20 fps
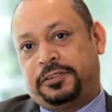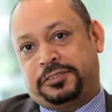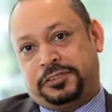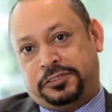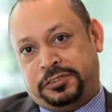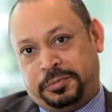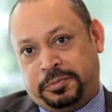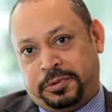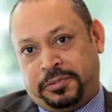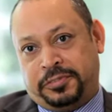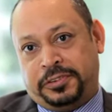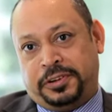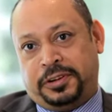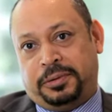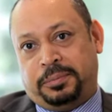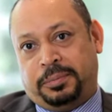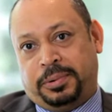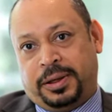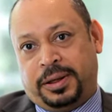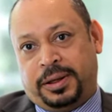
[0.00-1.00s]
was a chip off the
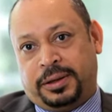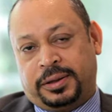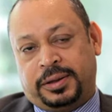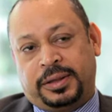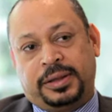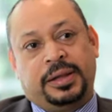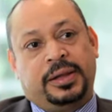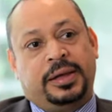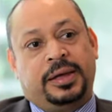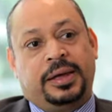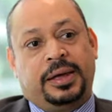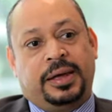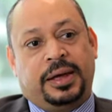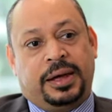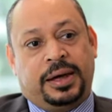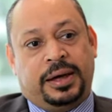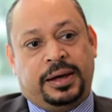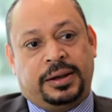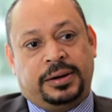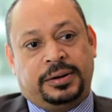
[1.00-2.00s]
old block
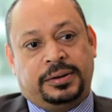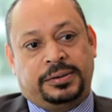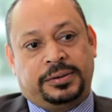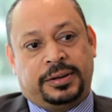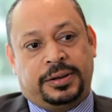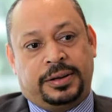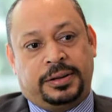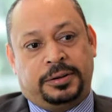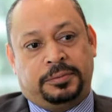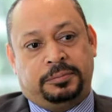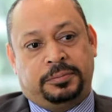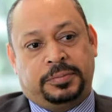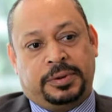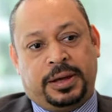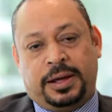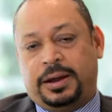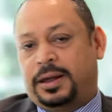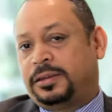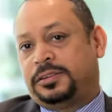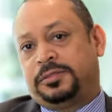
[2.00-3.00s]
and um, I
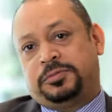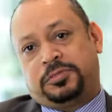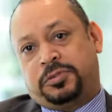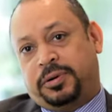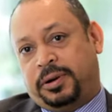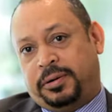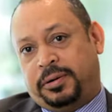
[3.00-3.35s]
liked him straight